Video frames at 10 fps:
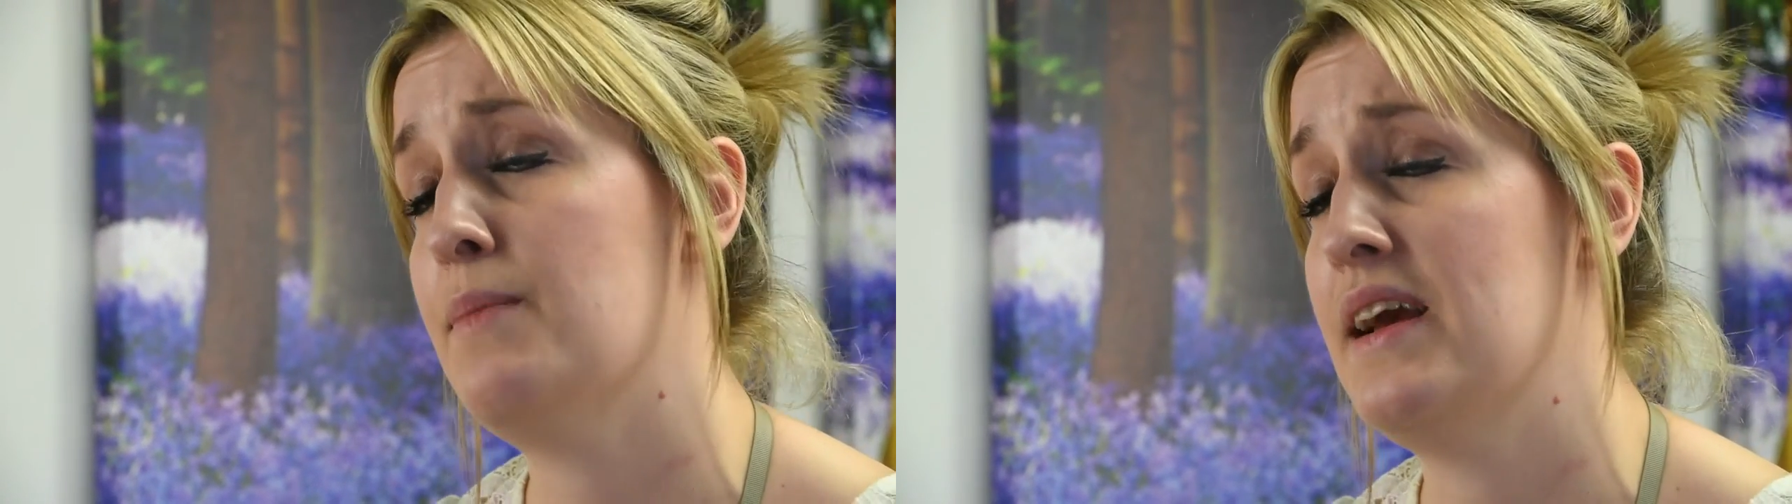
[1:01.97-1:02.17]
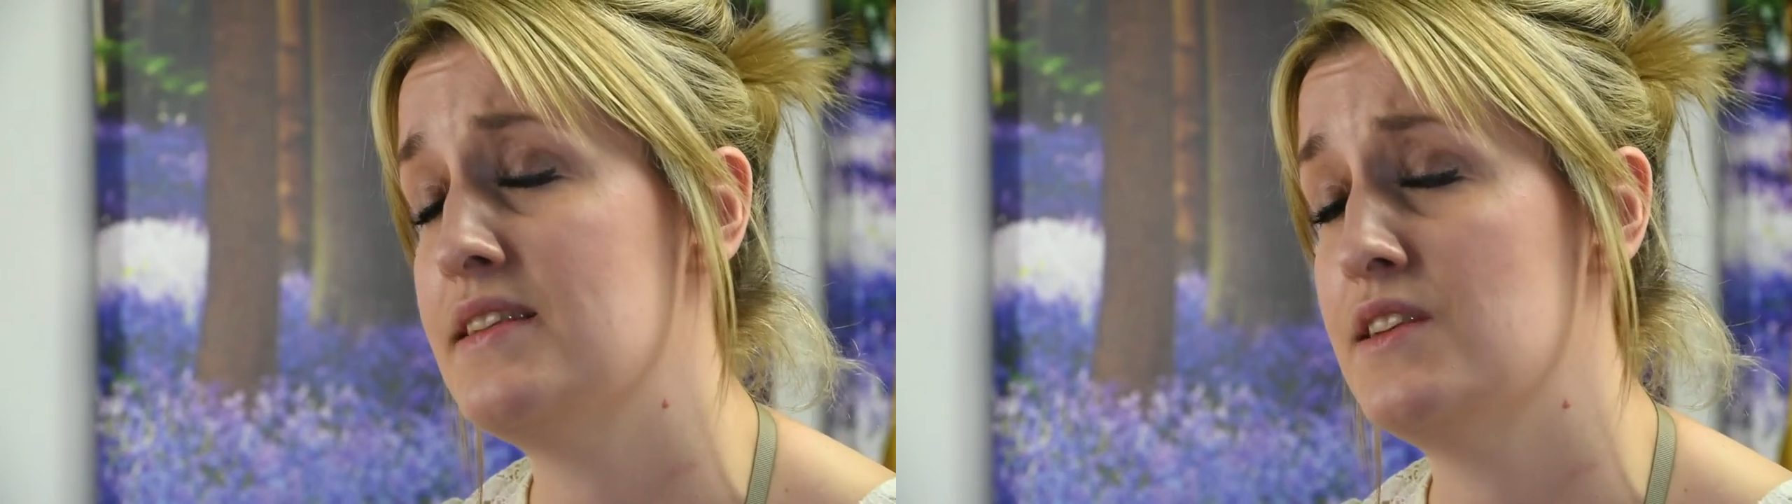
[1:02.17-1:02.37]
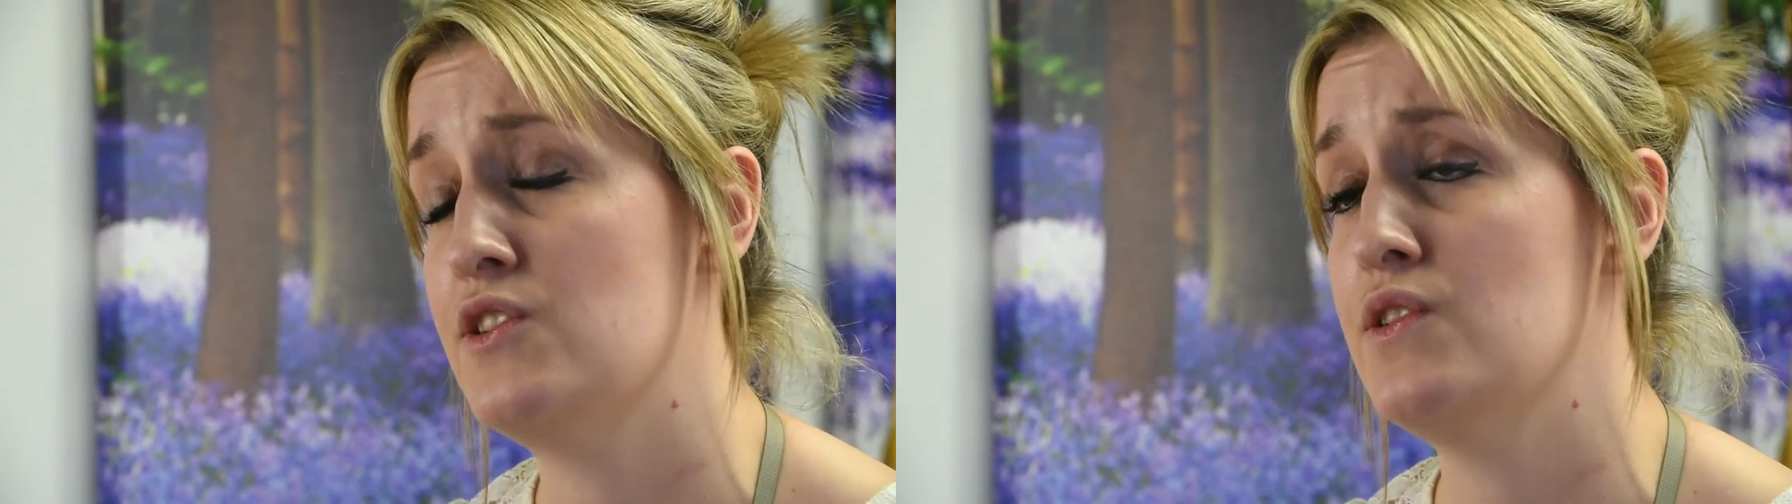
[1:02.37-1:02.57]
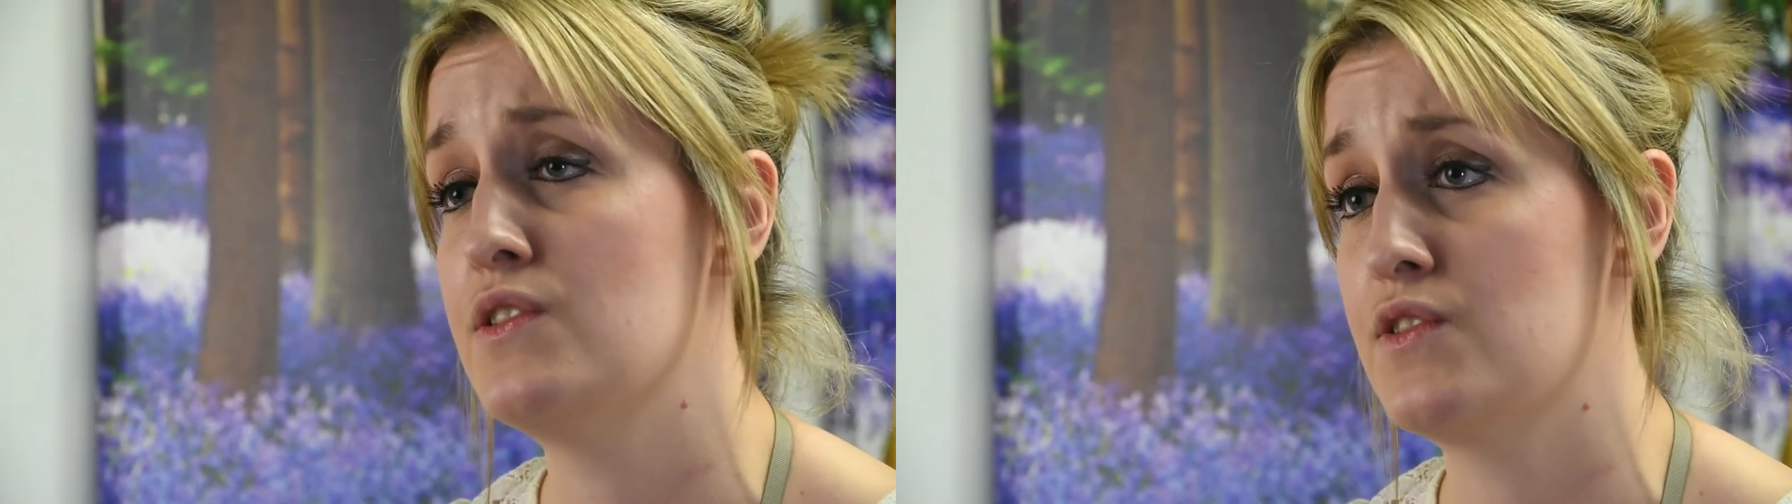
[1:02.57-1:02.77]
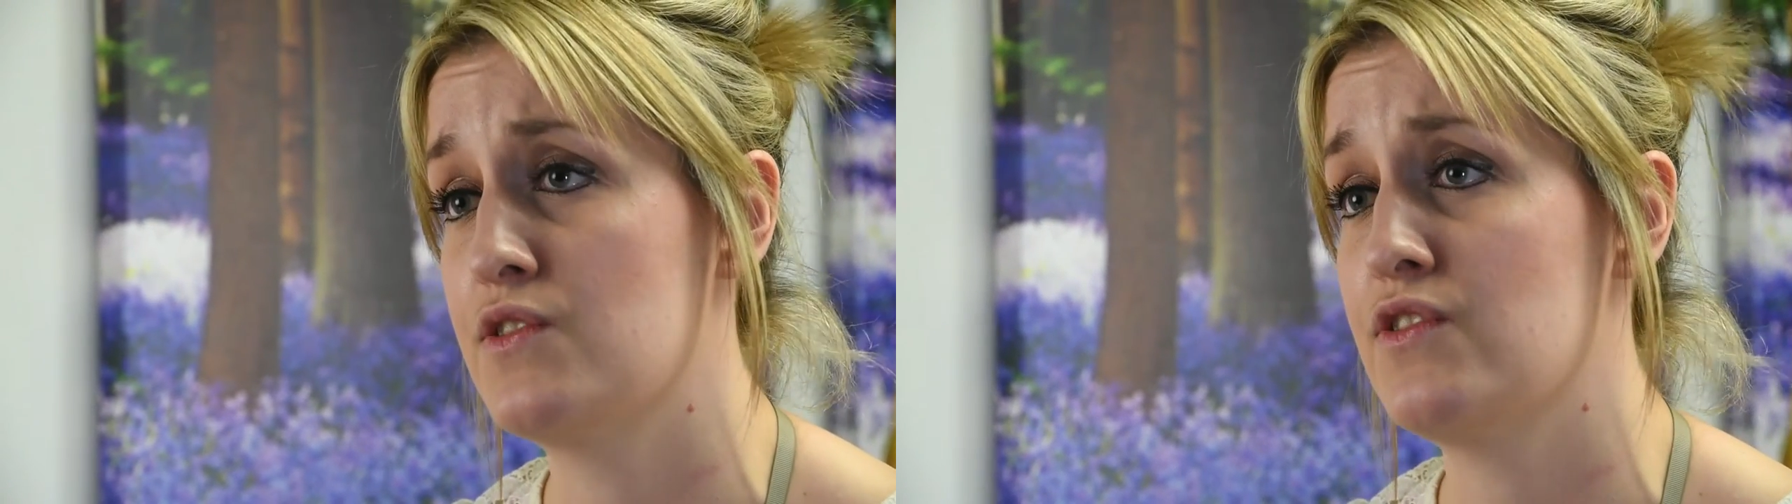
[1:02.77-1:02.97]
basis due
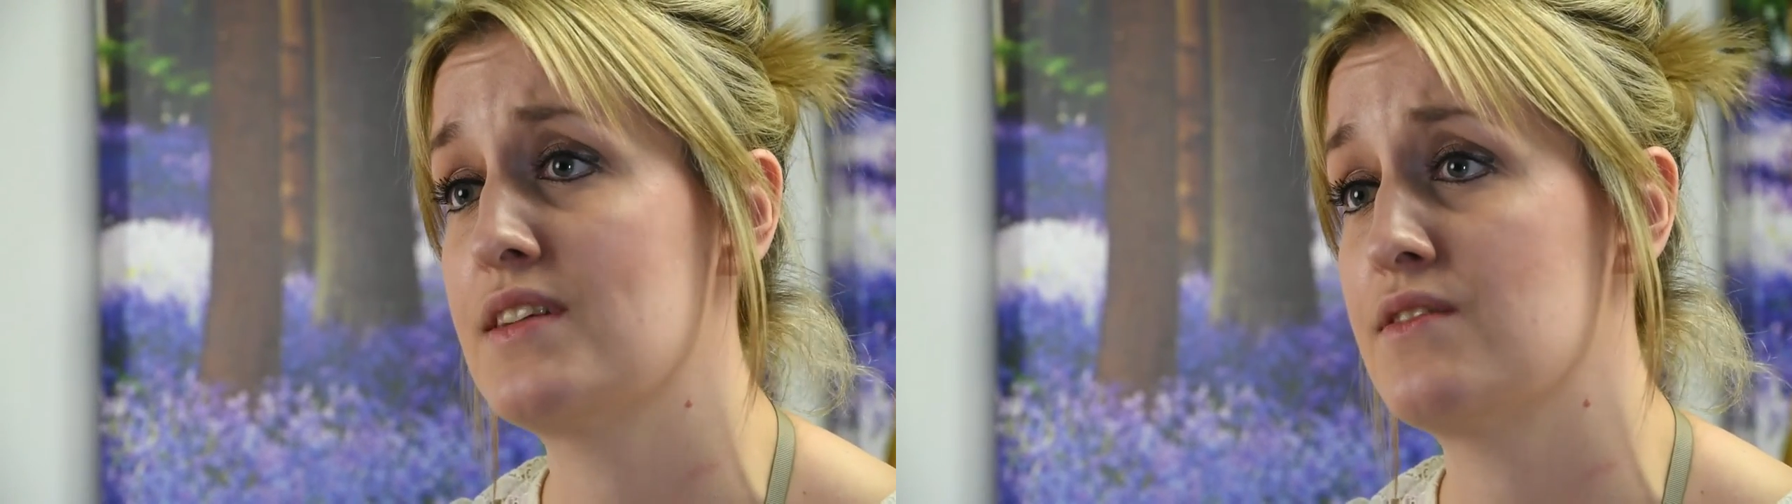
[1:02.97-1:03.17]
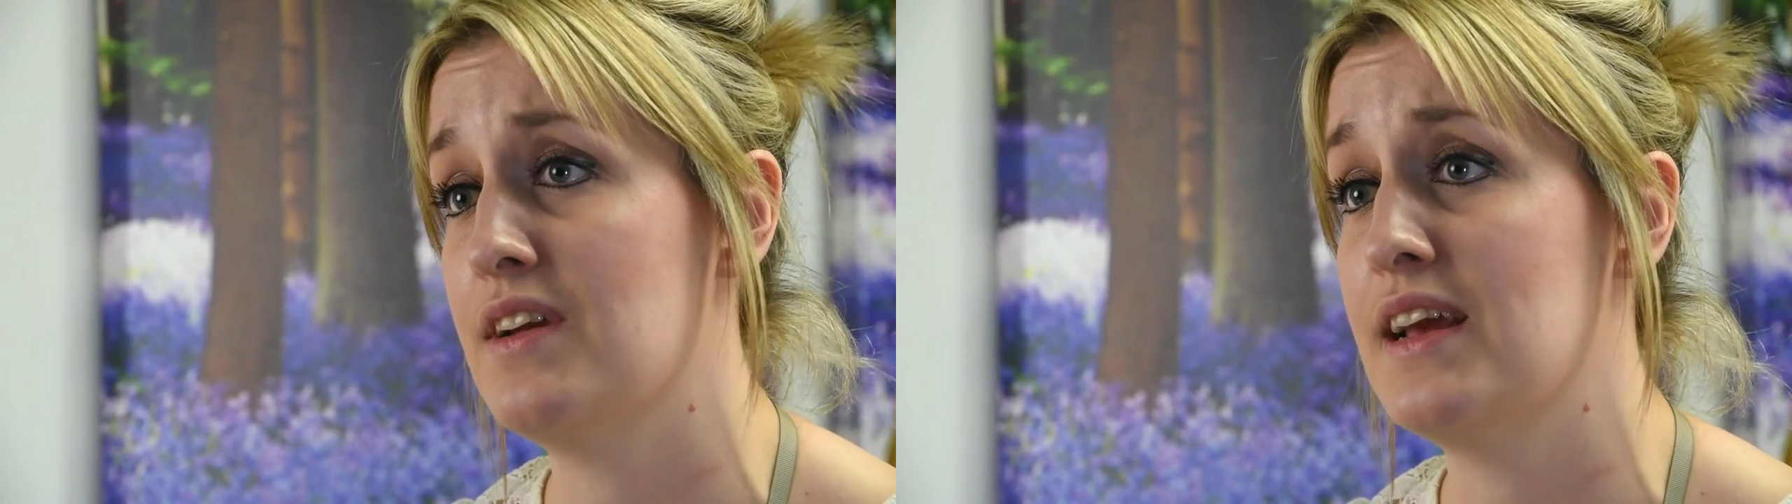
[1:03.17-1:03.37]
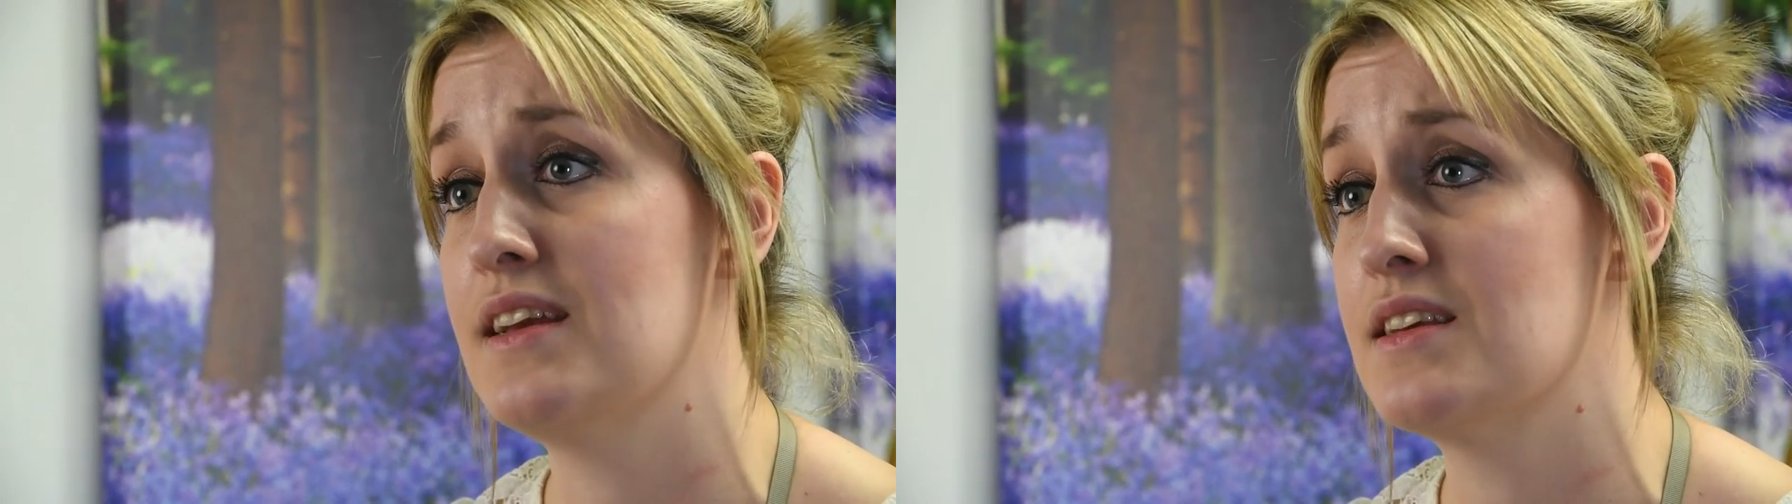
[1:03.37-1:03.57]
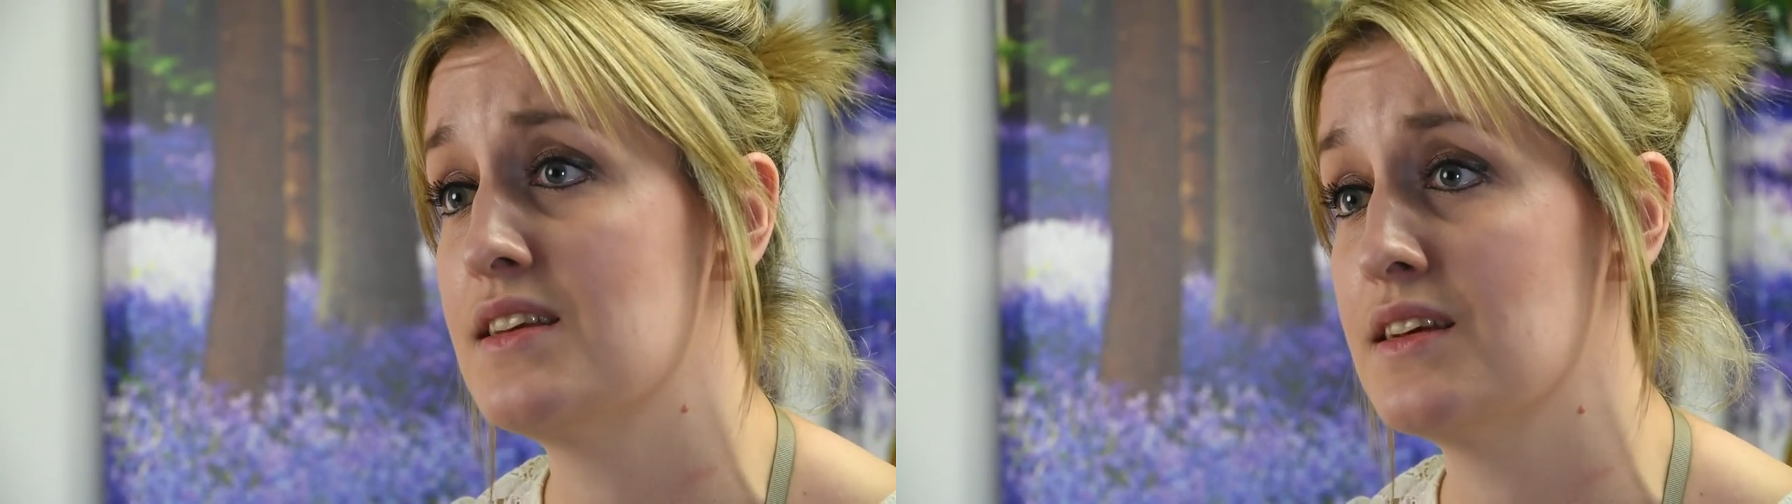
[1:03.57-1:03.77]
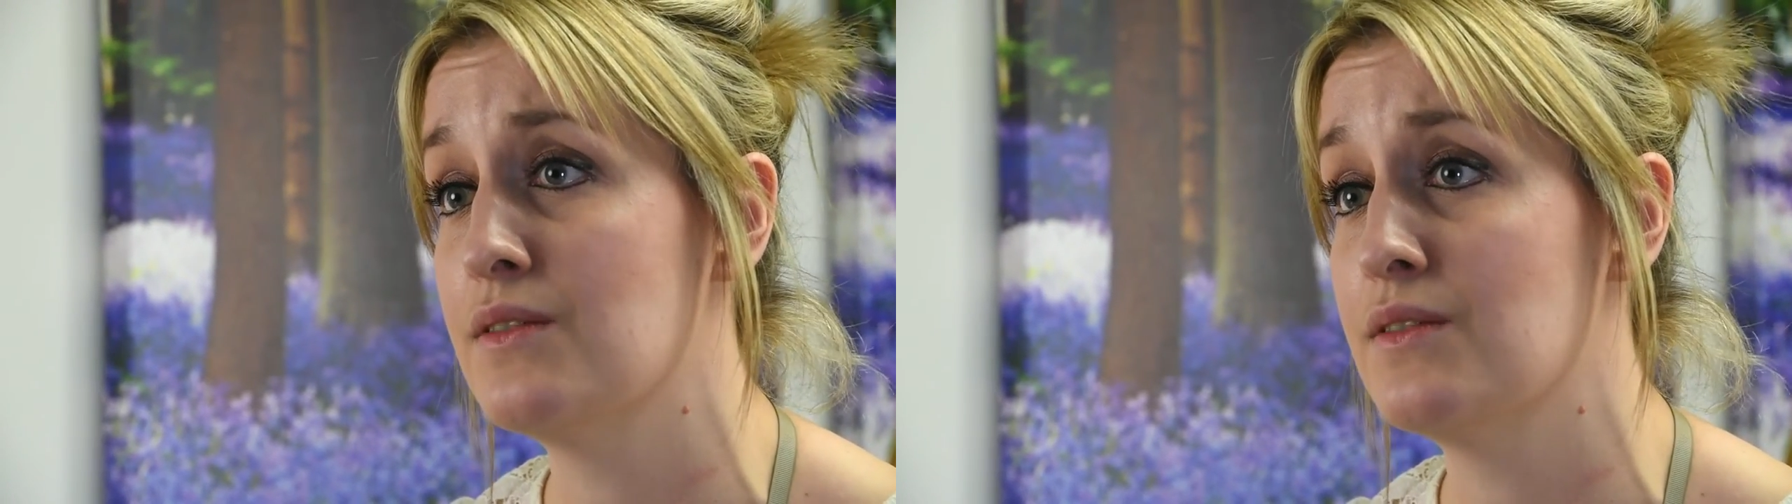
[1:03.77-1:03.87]
to stress related